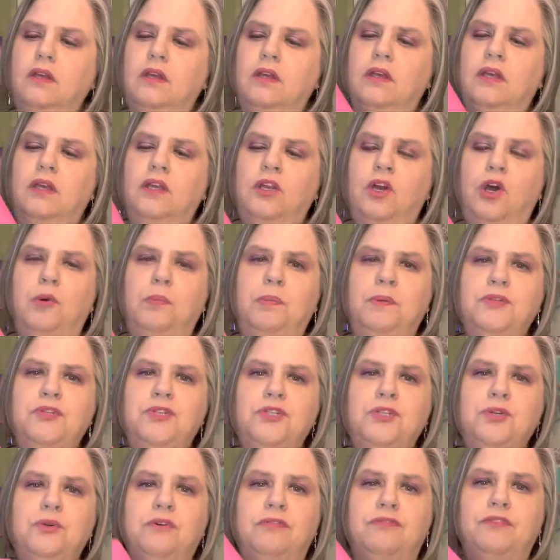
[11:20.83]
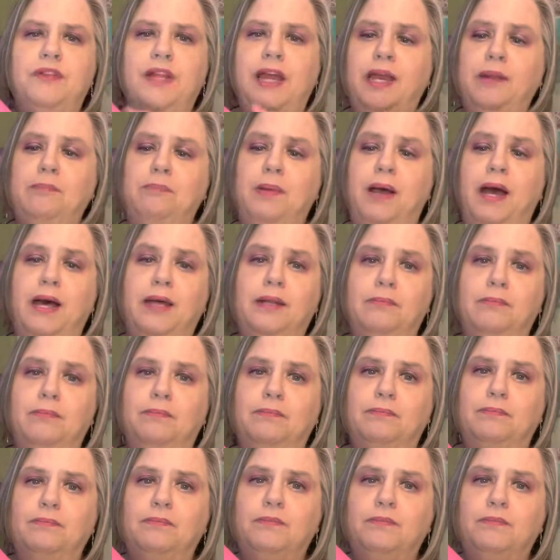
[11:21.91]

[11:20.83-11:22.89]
it opens to a flat bottom.